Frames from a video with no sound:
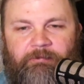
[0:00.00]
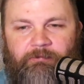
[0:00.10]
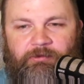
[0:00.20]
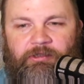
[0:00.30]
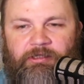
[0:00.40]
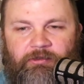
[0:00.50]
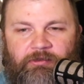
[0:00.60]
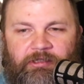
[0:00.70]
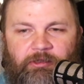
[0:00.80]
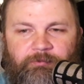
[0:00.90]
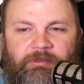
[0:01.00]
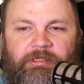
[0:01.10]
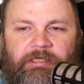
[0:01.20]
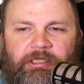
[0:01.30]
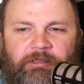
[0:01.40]
Really, it could help
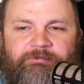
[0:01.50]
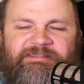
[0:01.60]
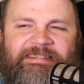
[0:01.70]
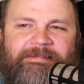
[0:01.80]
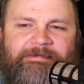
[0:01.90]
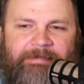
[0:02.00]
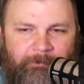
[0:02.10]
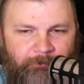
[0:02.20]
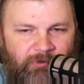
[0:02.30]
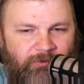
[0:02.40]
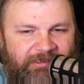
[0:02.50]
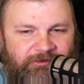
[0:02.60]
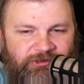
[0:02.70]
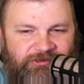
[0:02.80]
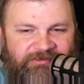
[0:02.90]
set tempo, I
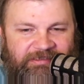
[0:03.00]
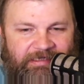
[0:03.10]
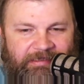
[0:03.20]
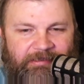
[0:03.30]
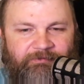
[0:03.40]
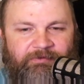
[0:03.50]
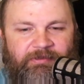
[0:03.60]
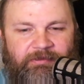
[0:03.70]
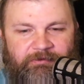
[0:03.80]
should say, and everything.